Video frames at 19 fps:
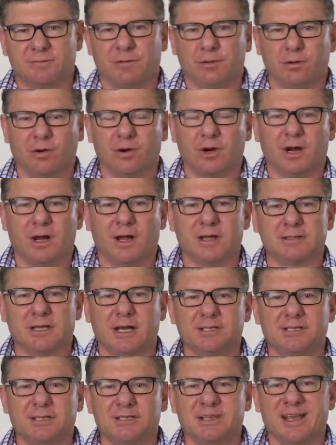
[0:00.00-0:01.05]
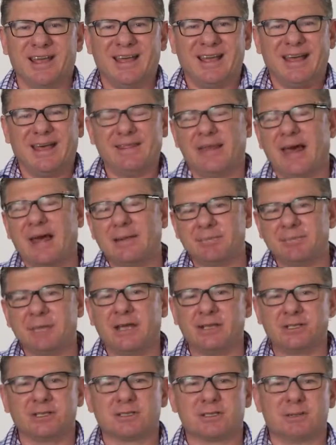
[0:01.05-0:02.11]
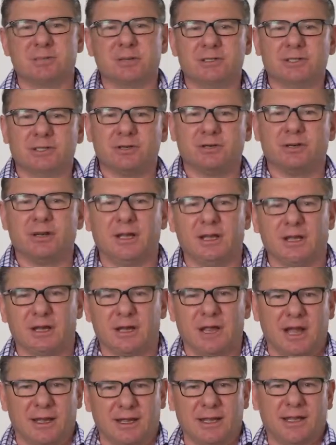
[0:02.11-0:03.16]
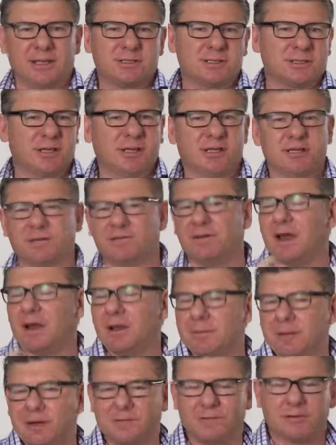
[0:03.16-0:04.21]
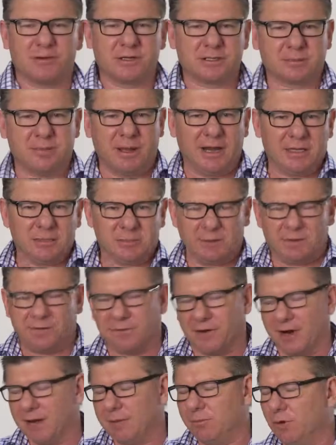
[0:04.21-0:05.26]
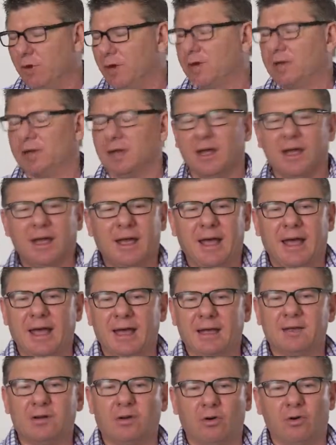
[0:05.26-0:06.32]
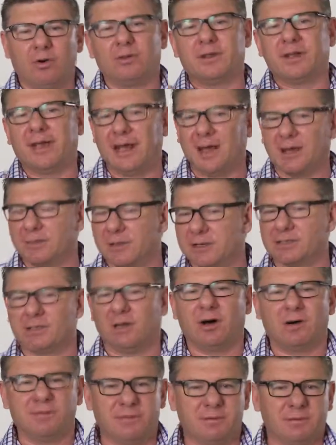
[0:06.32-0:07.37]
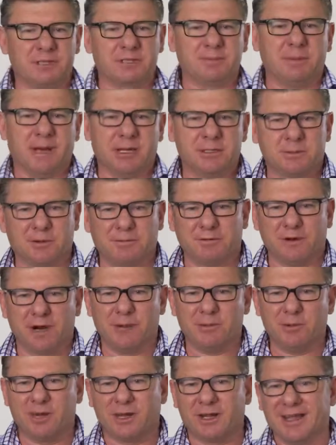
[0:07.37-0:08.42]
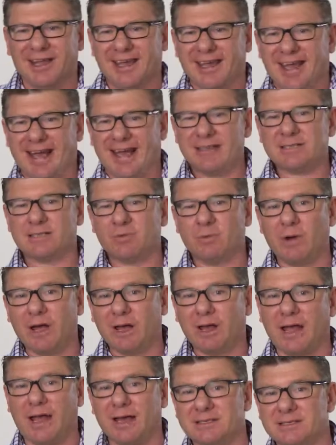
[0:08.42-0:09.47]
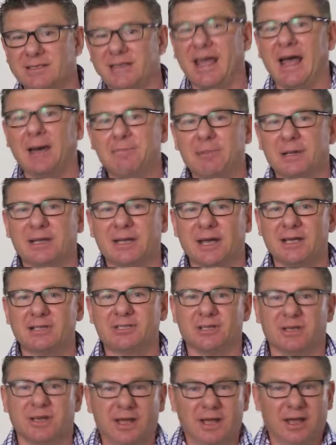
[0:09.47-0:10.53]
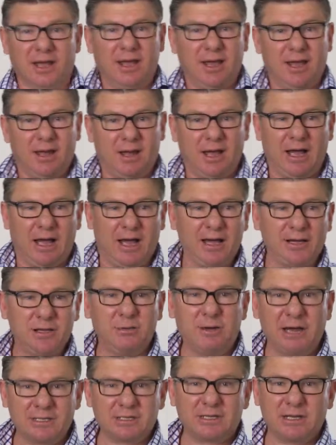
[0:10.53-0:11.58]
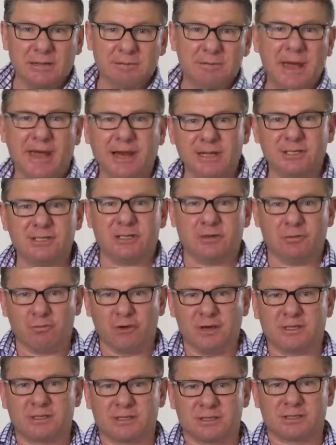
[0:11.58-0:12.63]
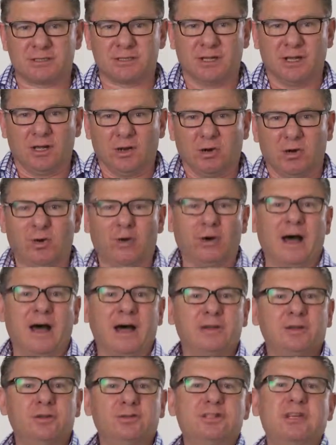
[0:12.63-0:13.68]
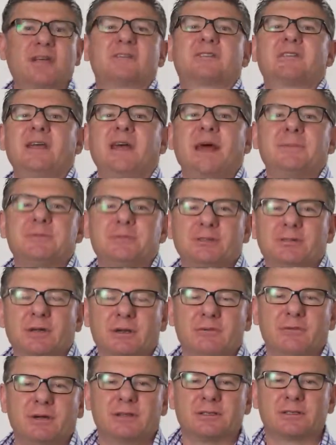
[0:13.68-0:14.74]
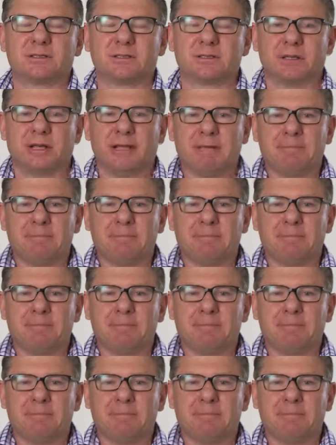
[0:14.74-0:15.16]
for organisations, and that measures the maturity against the development of the risk management framework and all the elements of the risk management framework, as well as the application. Are you actually managing risks or are you just capturing risks?